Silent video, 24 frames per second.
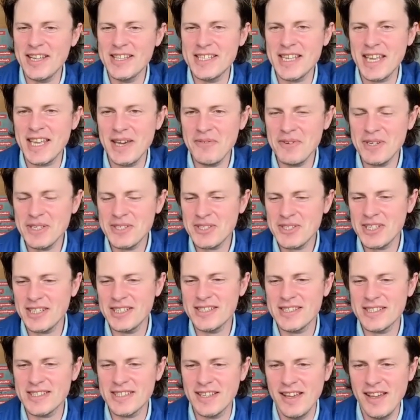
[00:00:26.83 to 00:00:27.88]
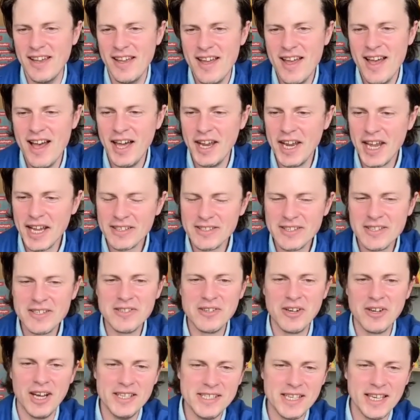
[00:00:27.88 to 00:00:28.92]
idea, which is an
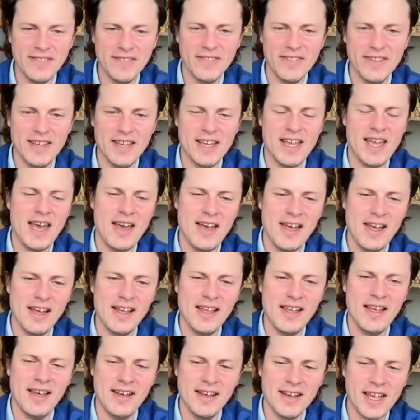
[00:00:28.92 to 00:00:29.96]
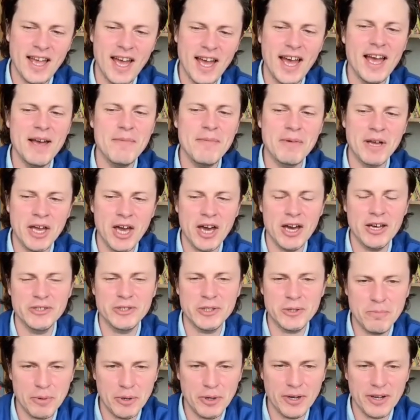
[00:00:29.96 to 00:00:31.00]
exercise in the
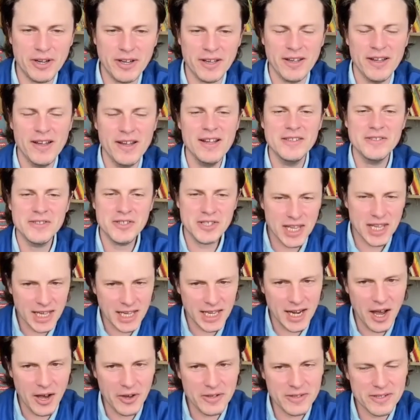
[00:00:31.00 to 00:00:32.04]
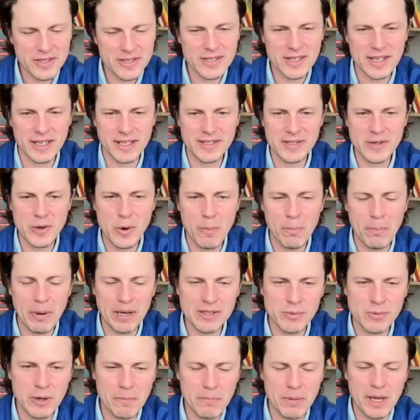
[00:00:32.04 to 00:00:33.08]
McKercher book, Sticky Notes, and it's called
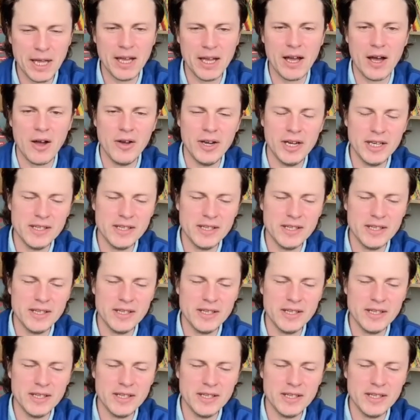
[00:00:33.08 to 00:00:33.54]
Buzzword Bingo.